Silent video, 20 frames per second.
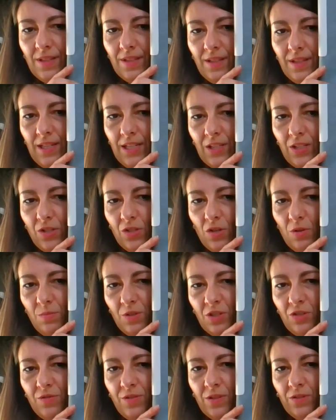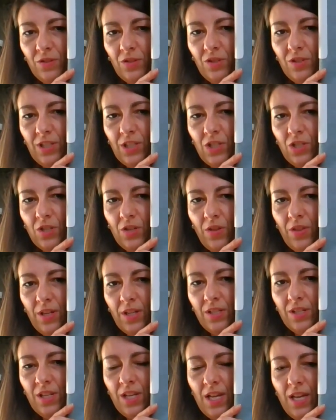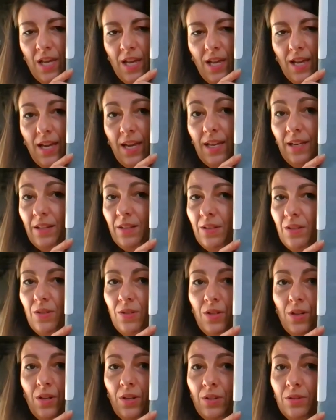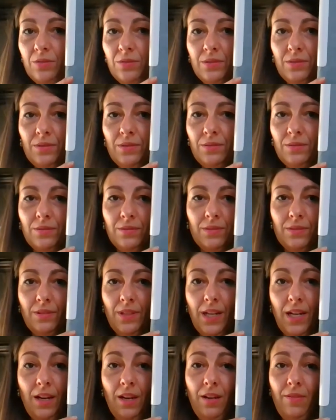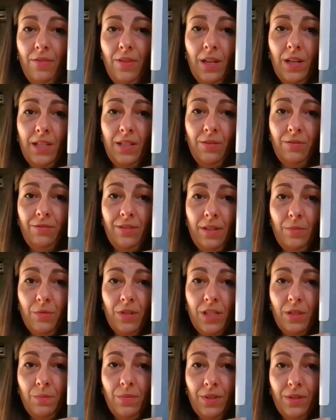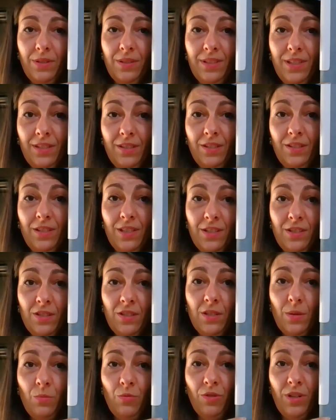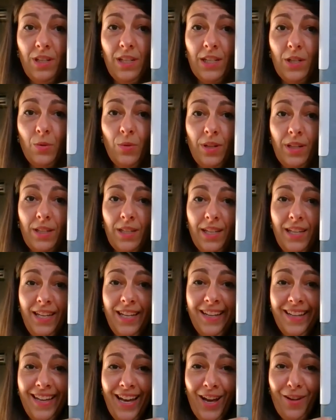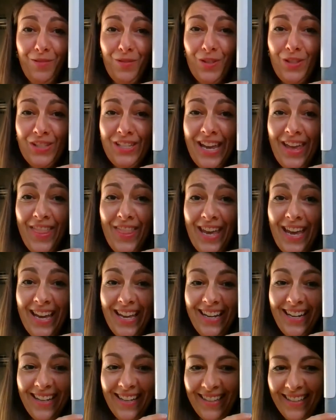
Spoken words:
It's so much fun to stitch on this. And you know, I love the linen fabrics, but this stitches up really quickly. I have to say that.